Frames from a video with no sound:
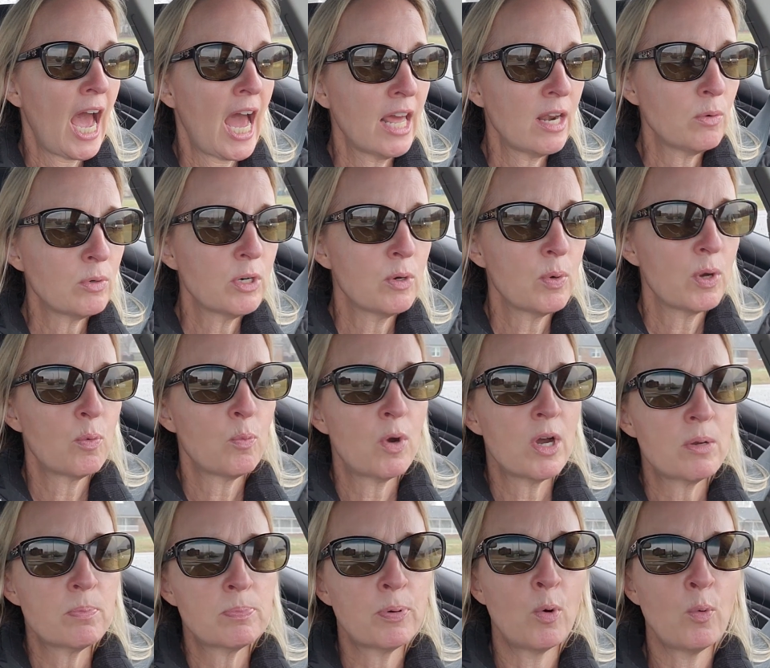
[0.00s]
I don't know at
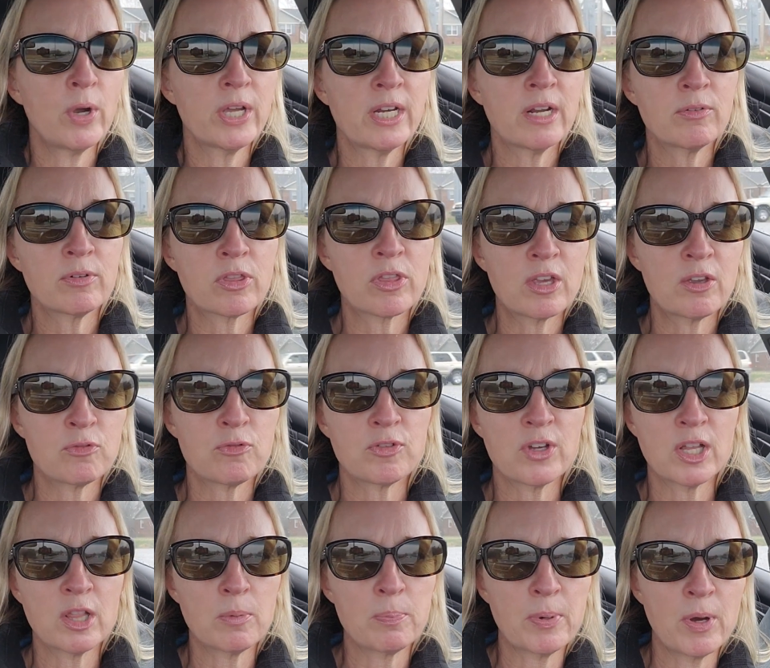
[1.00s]
what point everything
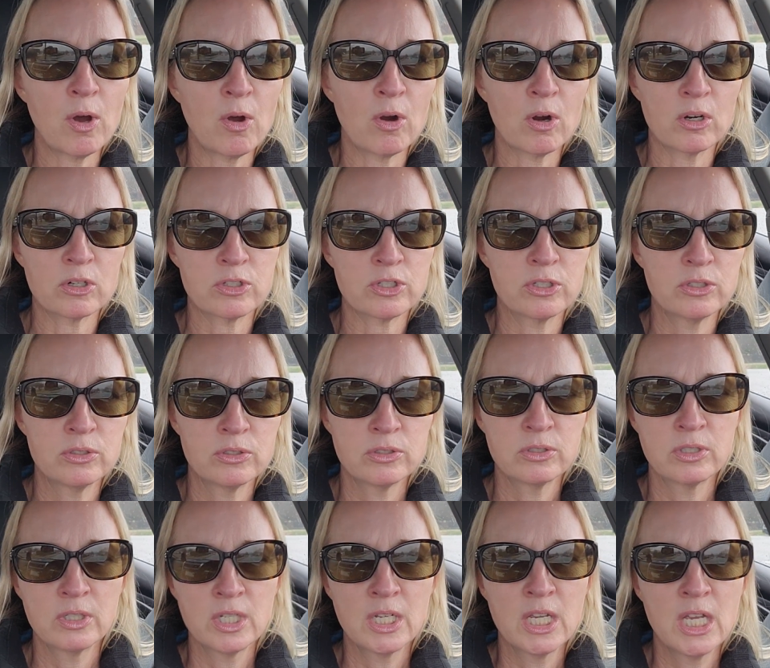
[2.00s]
fell apart.
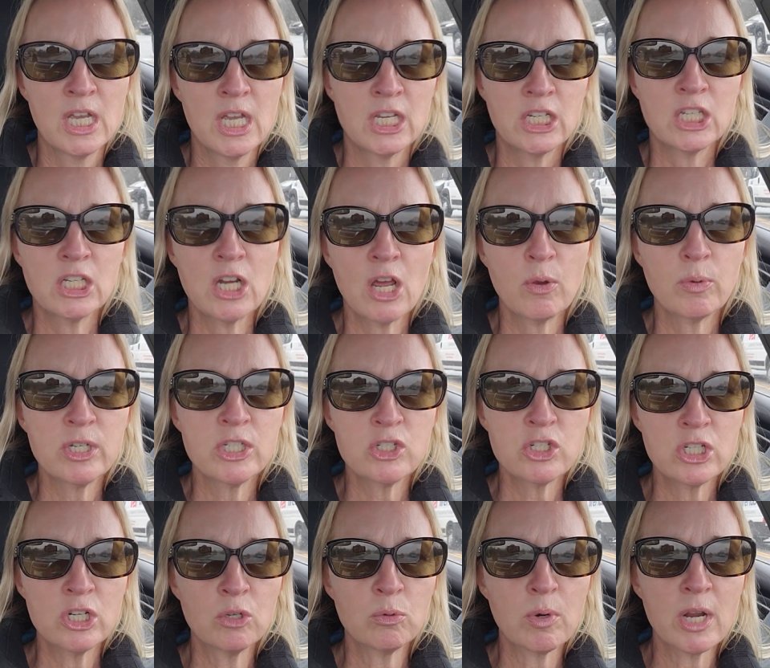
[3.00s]
You know, in
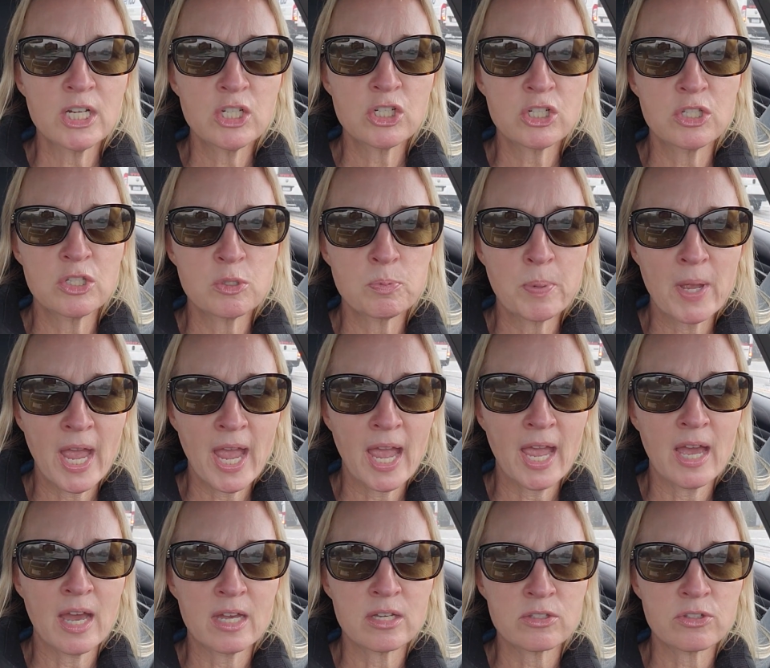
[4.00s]
generations
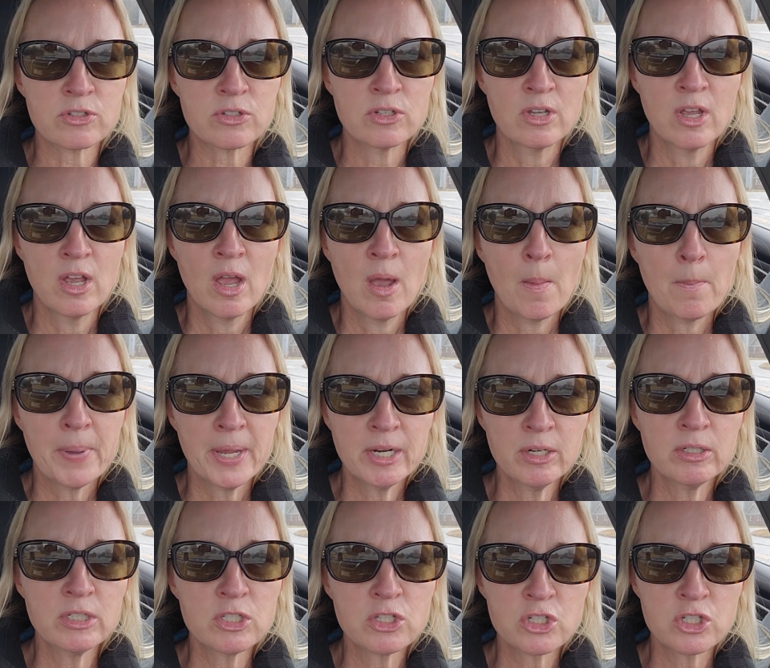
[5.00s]
past,
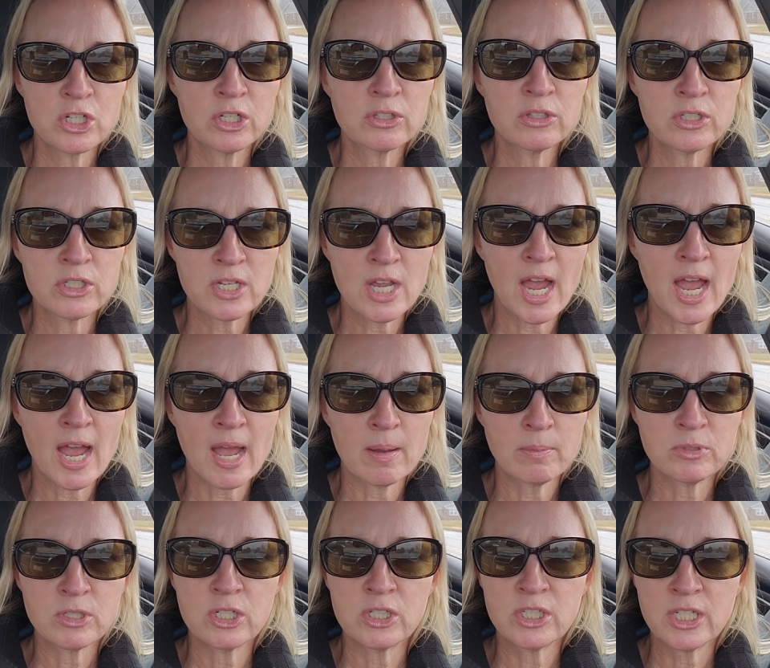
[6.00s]
parents took the
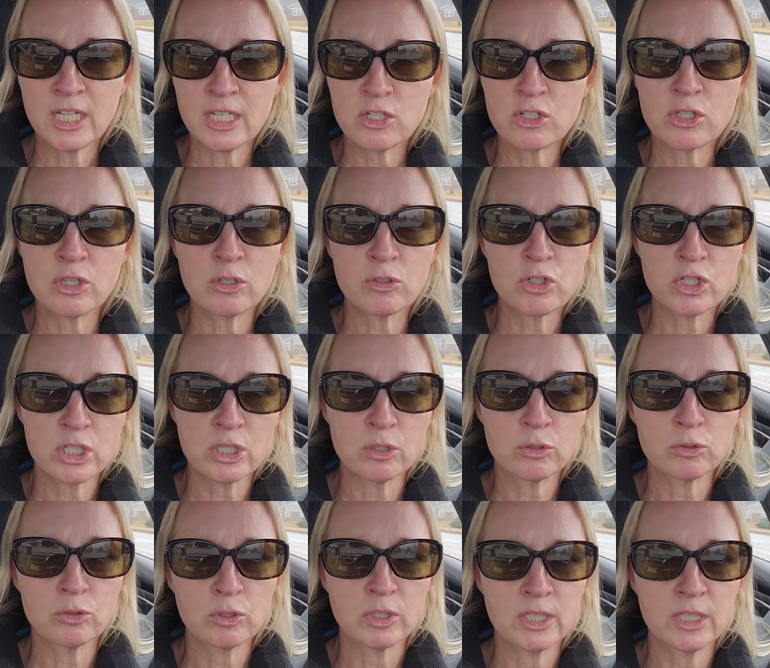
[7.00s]
time to teach their
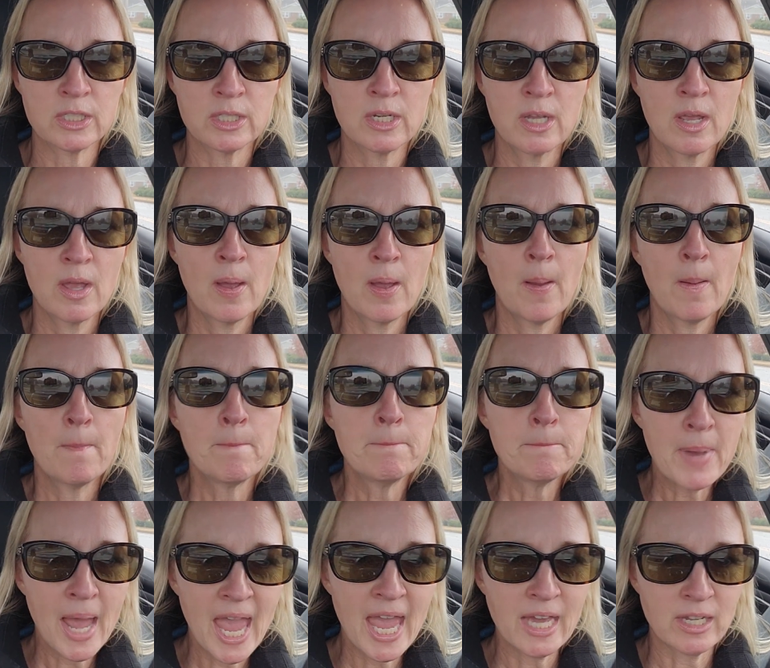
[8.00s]
children
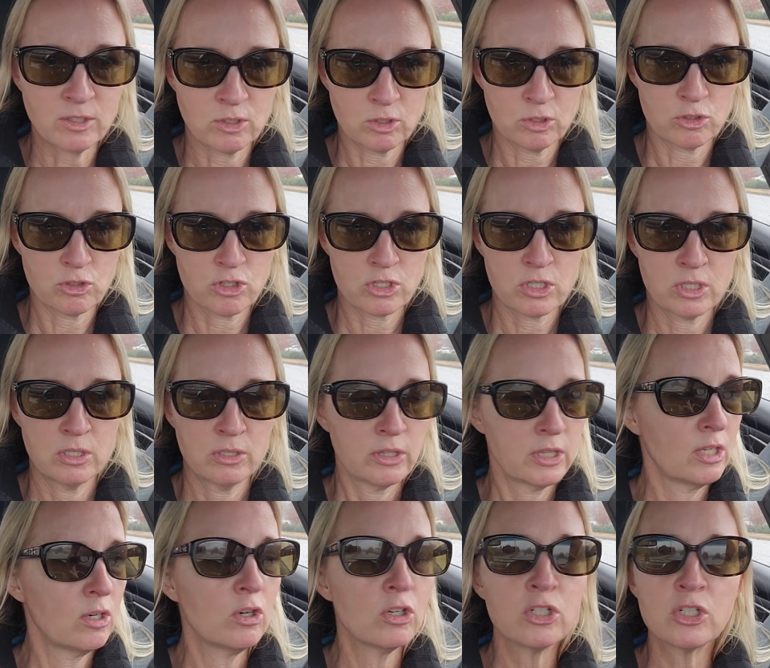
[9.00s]
manners.
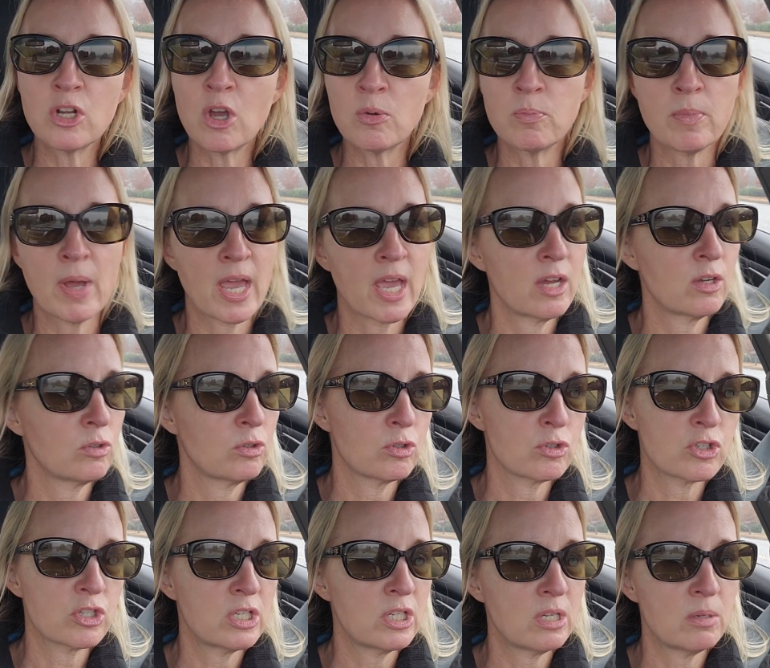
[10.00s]
There are no
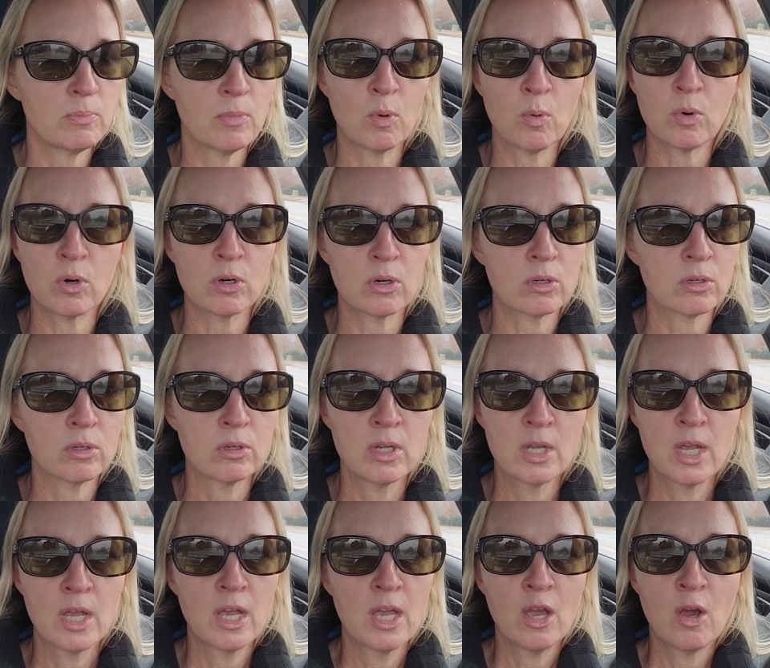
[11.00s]
manners anymore.
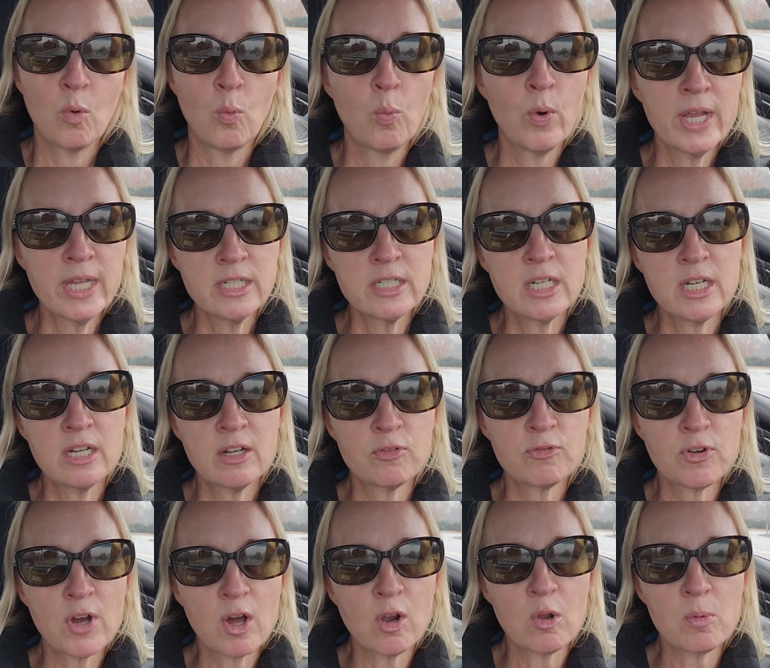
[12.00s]
When did it
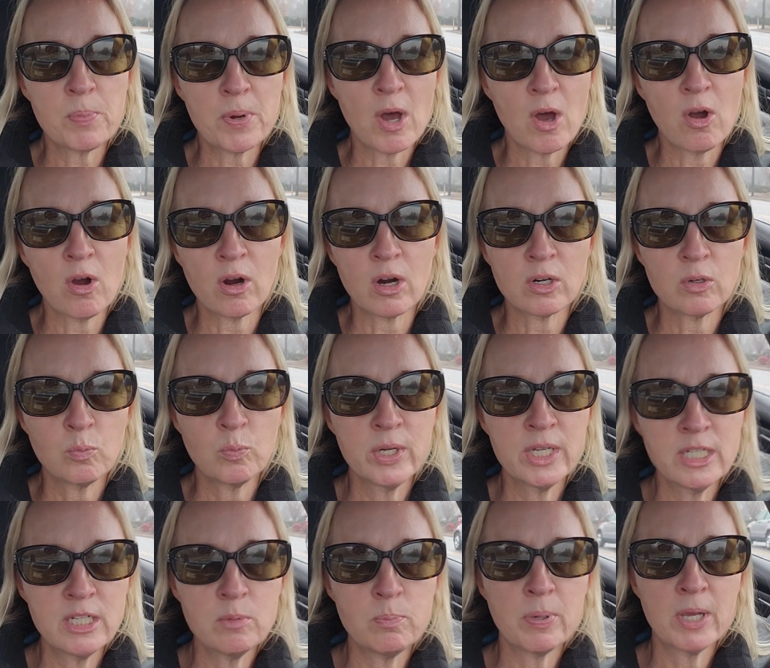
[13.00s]
fall apart?
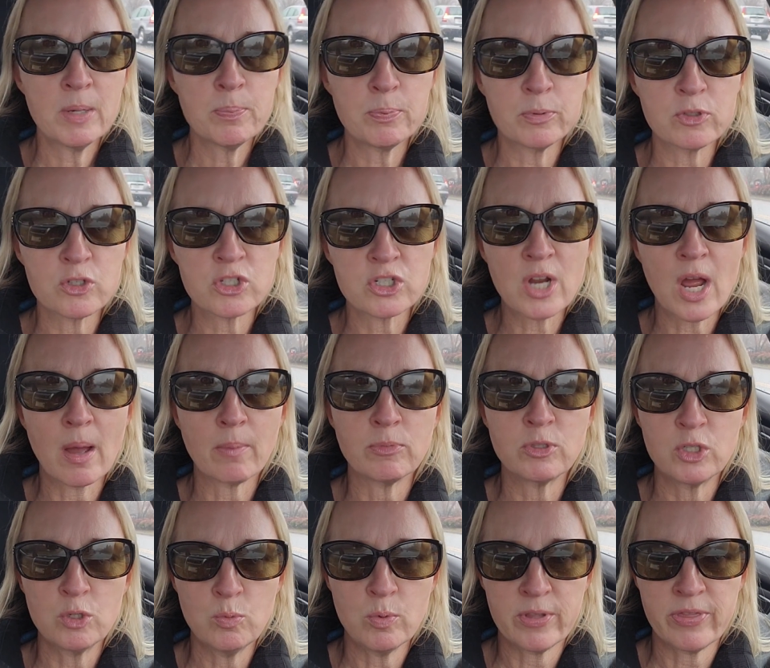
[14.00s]
When did people stop
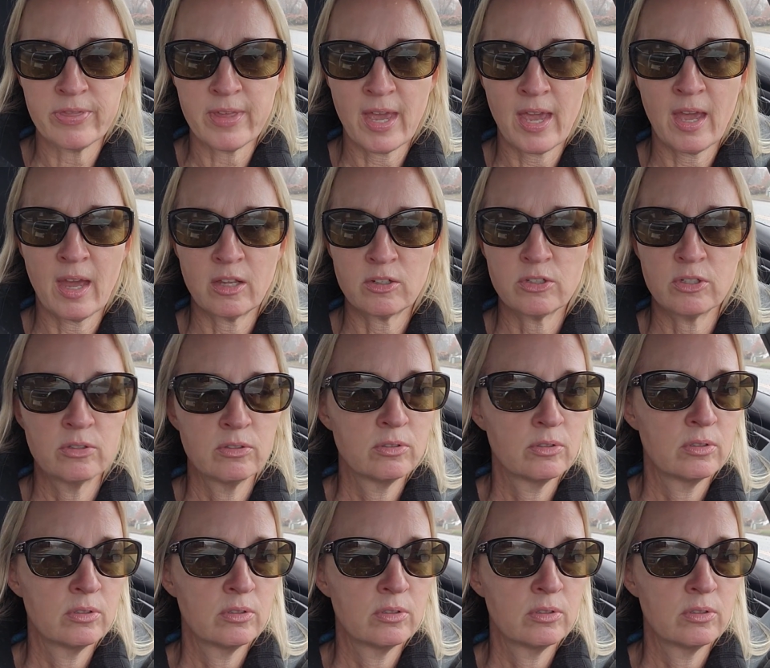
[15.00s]
doing that?